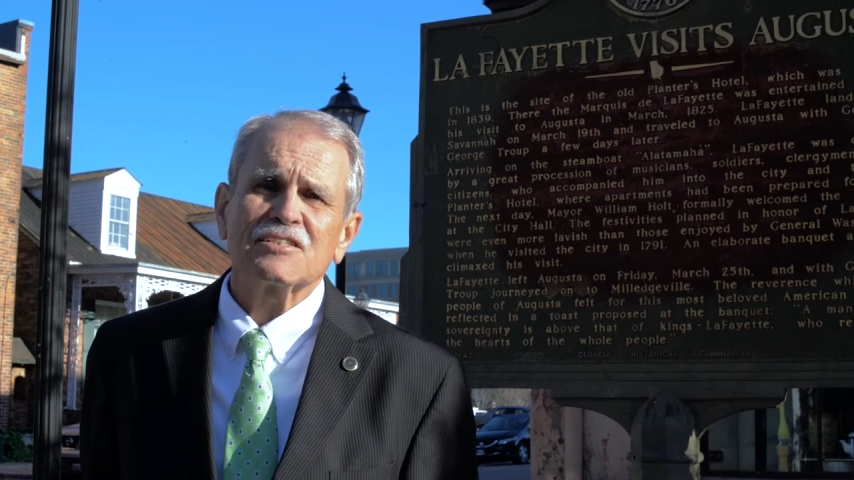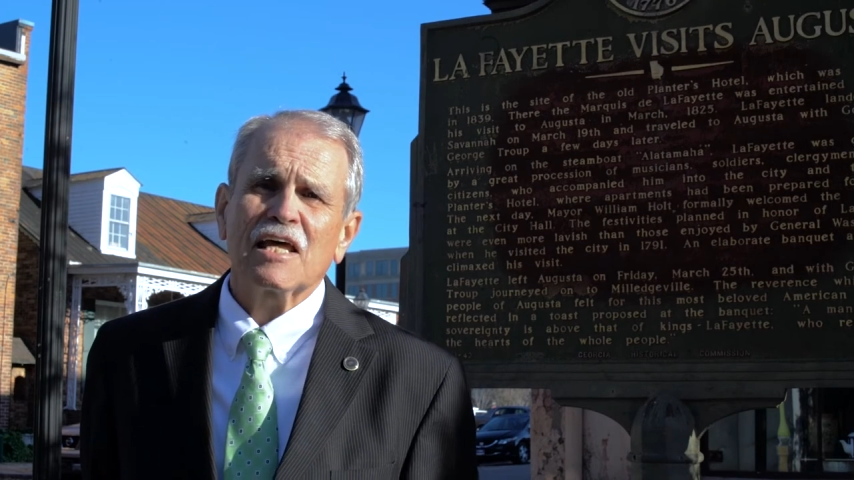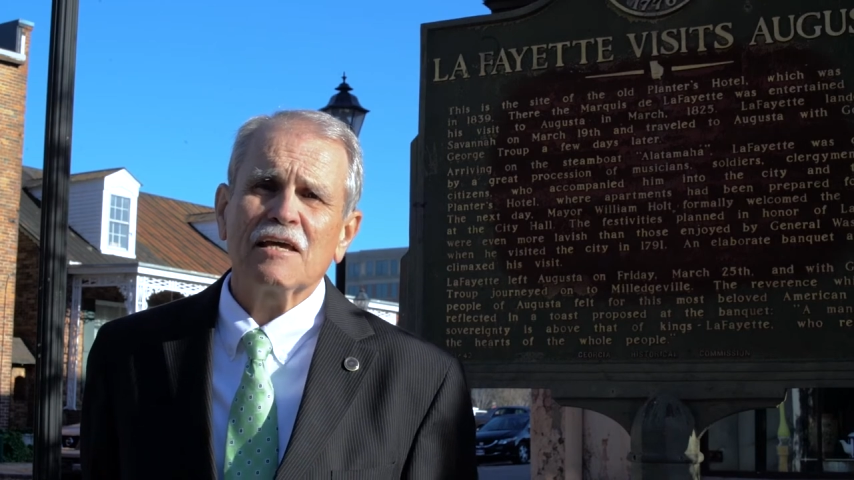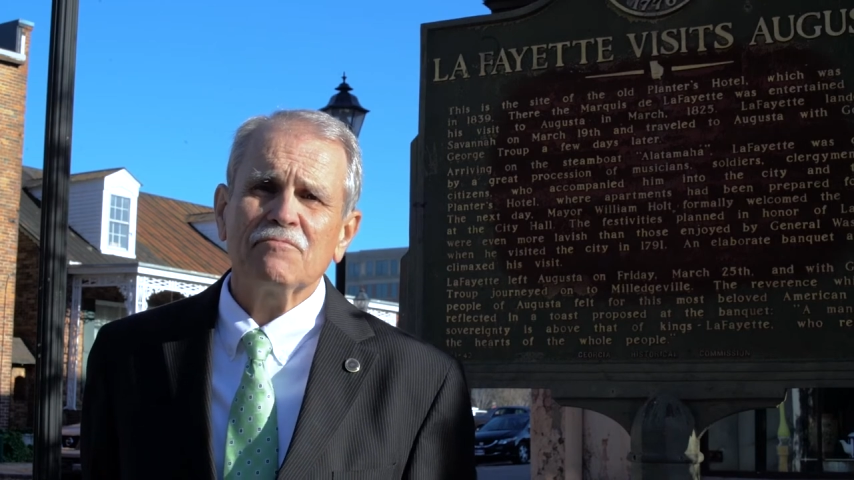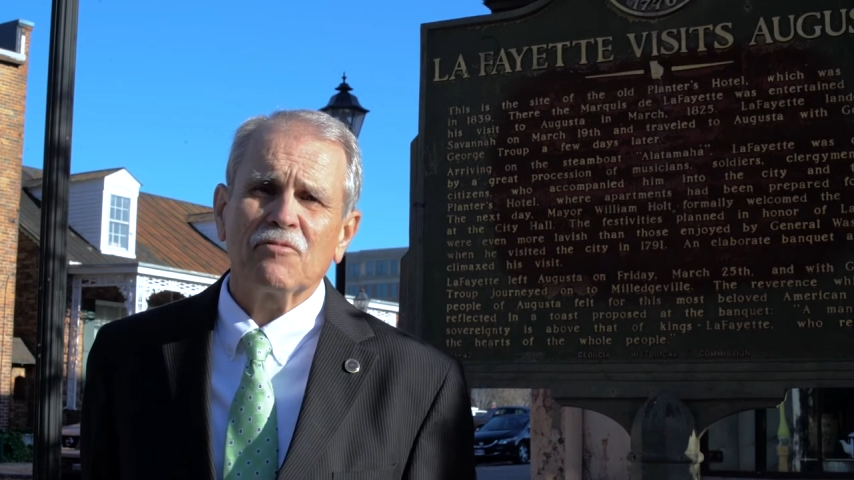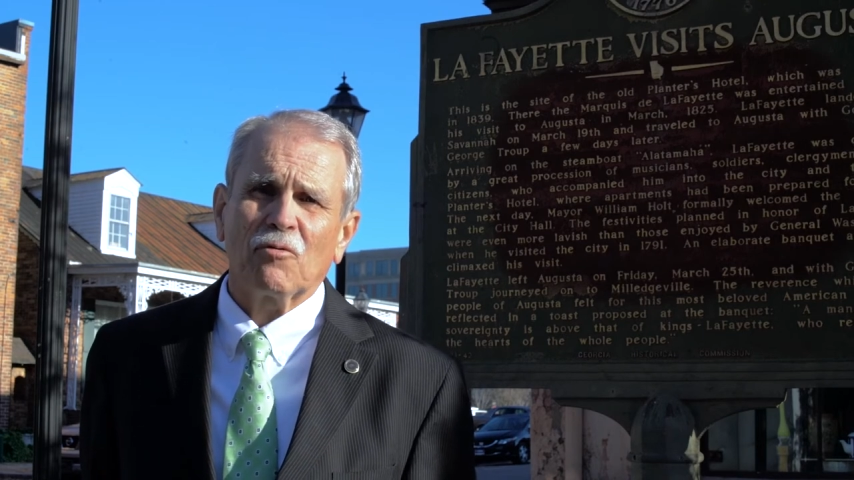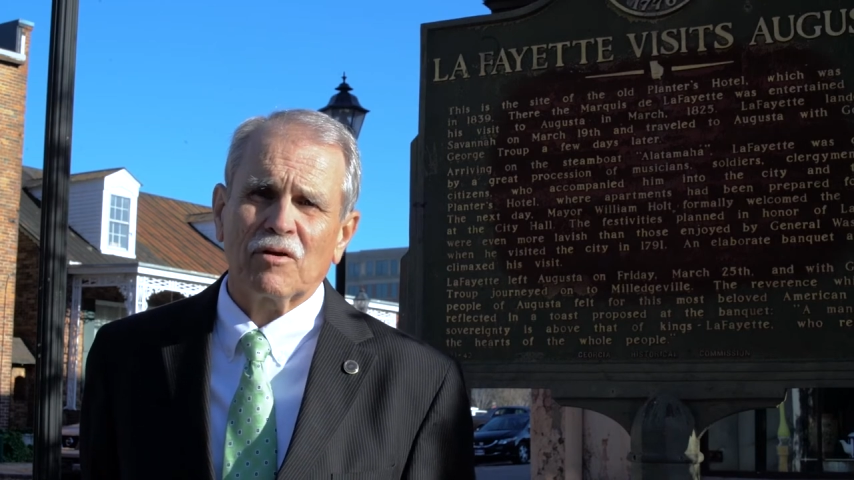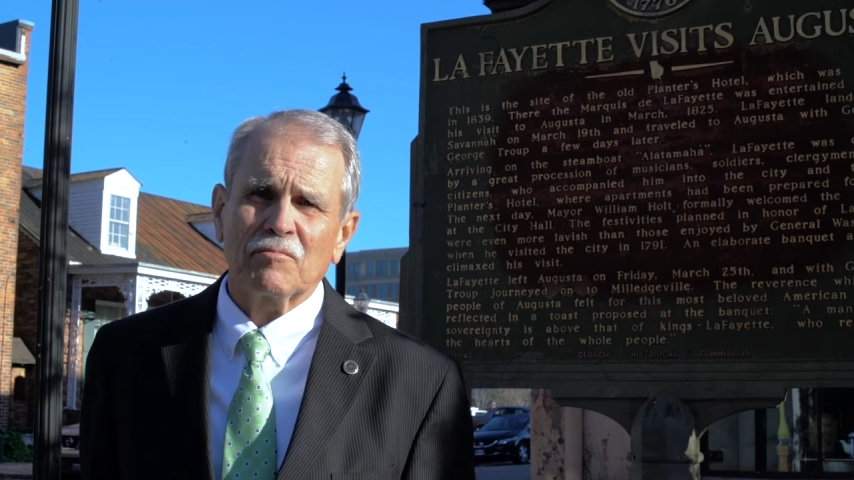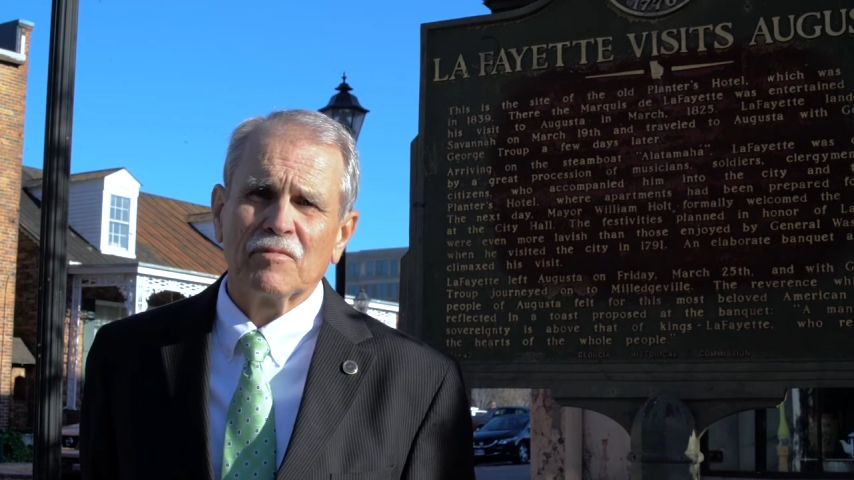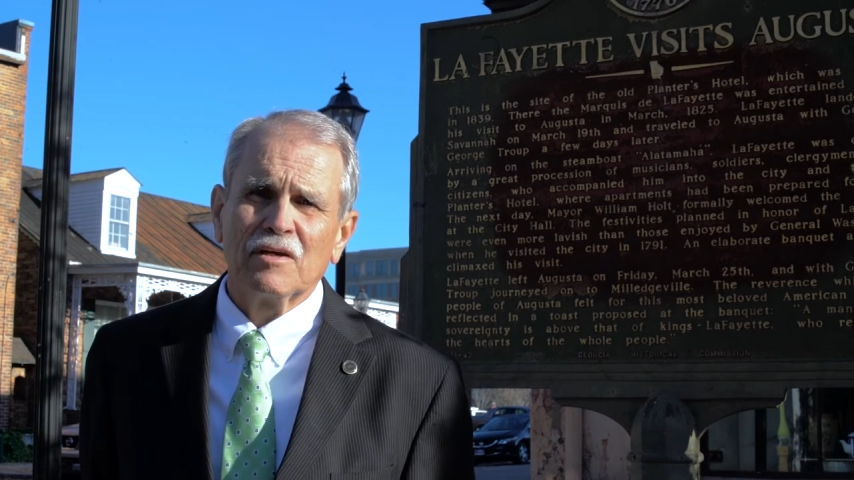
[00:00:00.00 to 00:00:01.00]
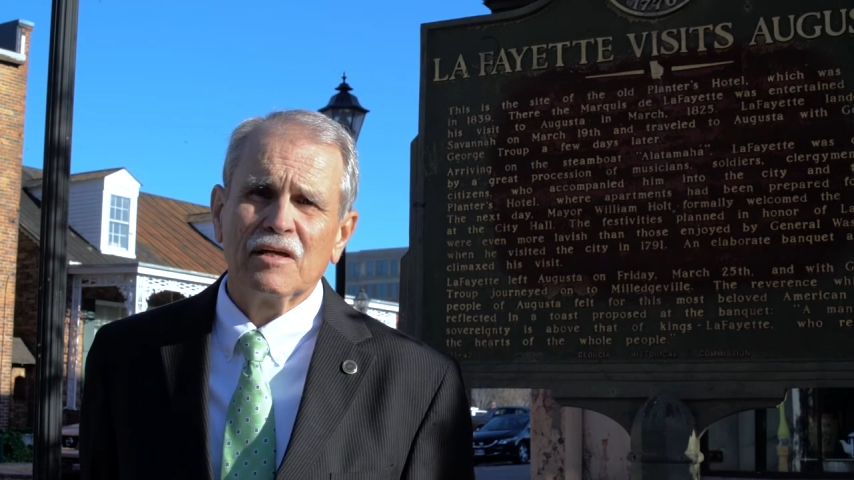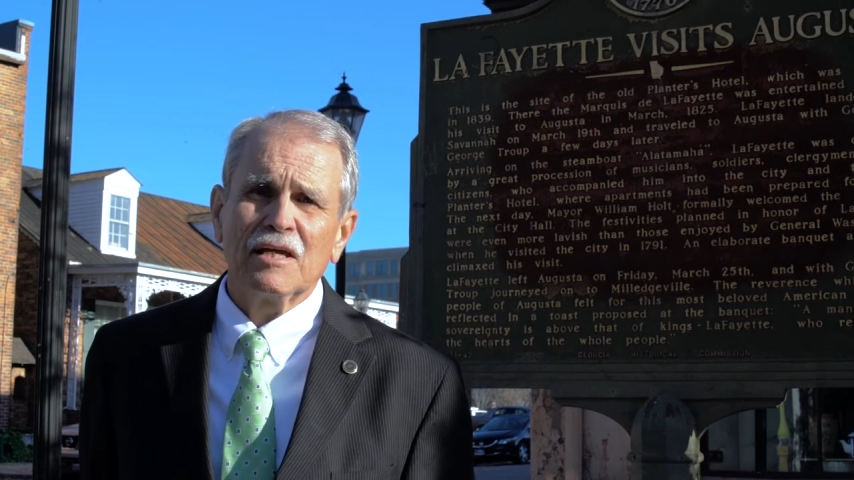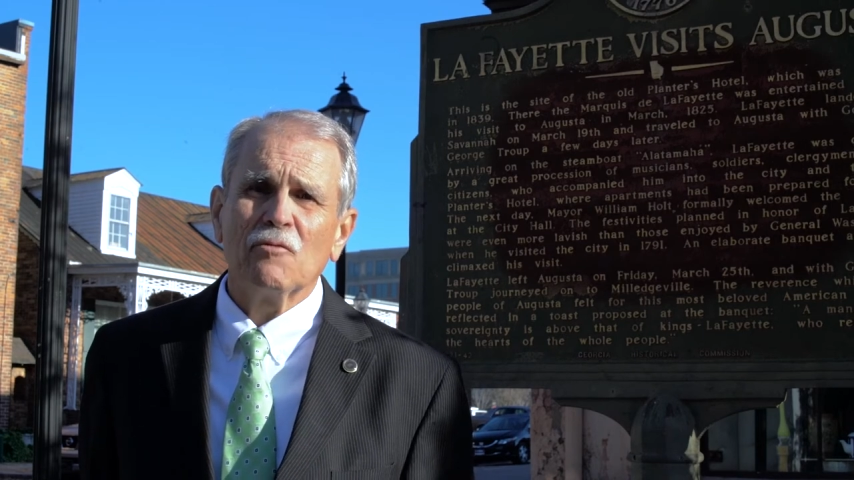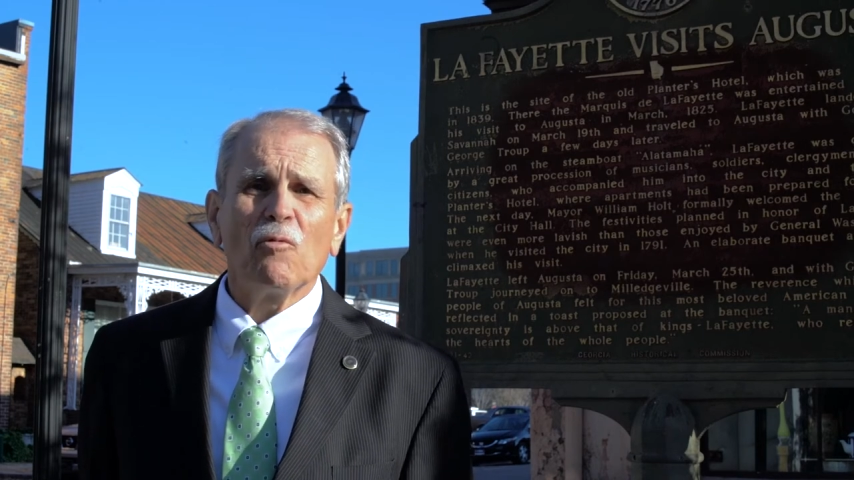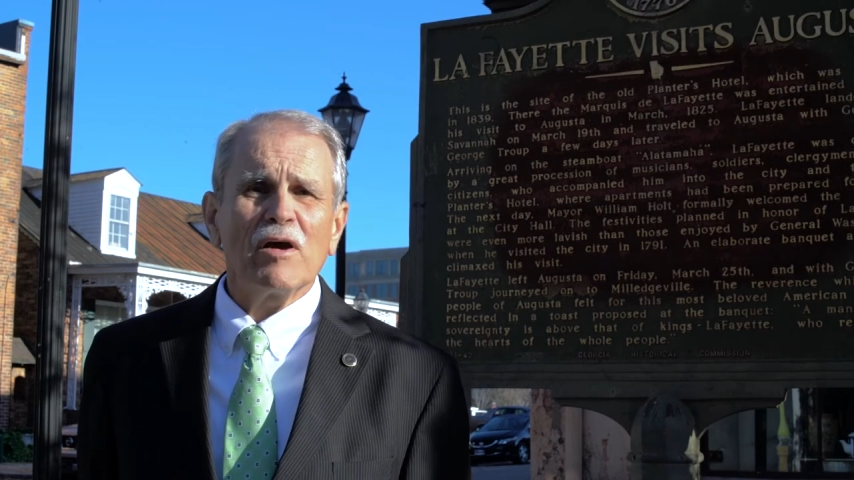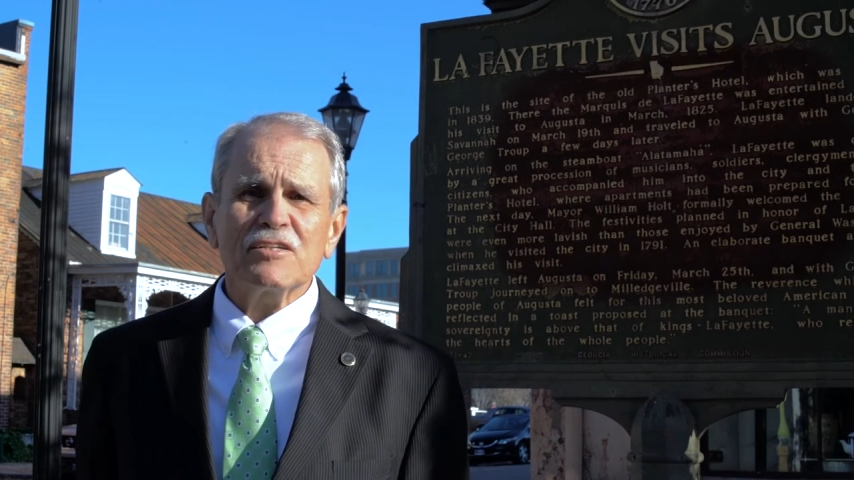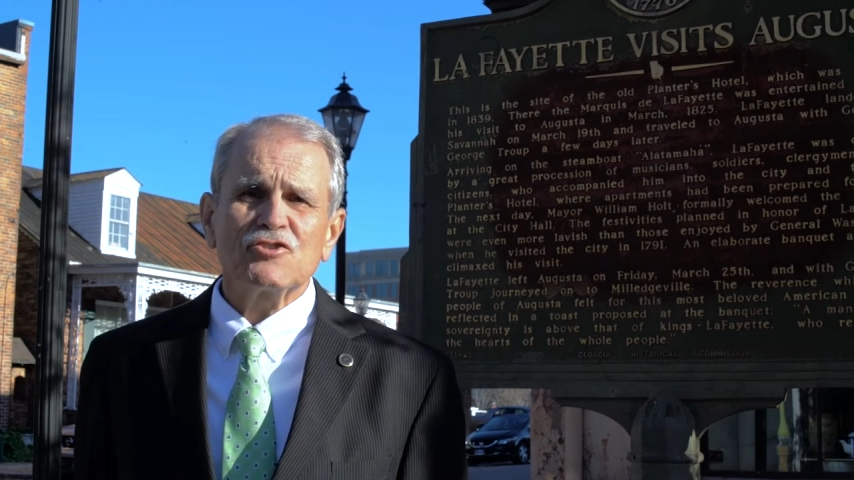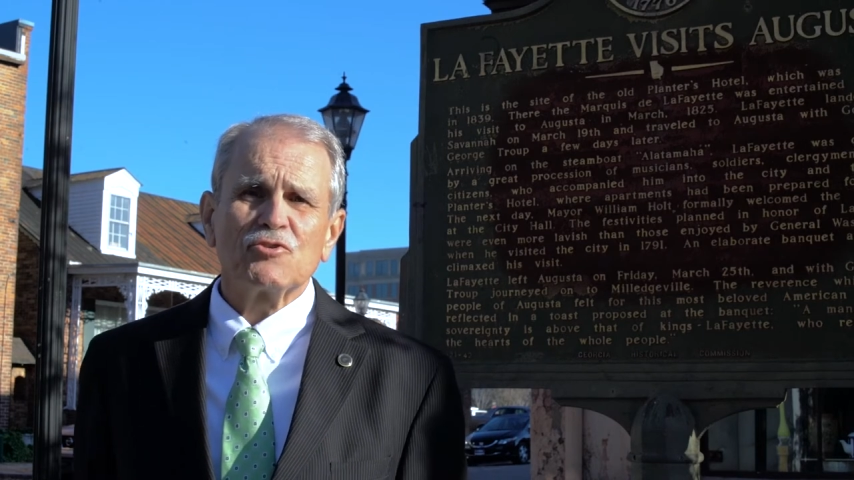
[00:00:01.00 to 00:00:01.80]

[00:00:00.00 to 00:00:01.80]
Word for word: named for him. In West